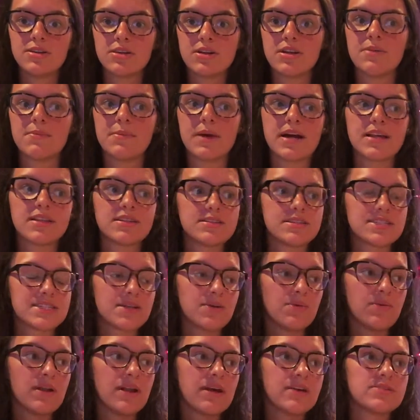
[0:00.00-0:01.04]
good at math, and
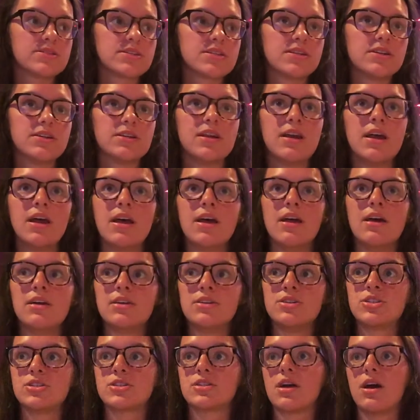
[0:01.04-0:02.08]
someone else could
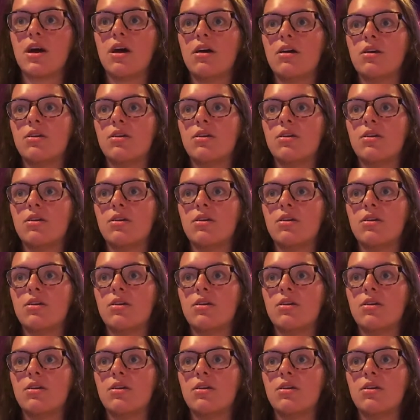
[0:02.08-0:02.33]
just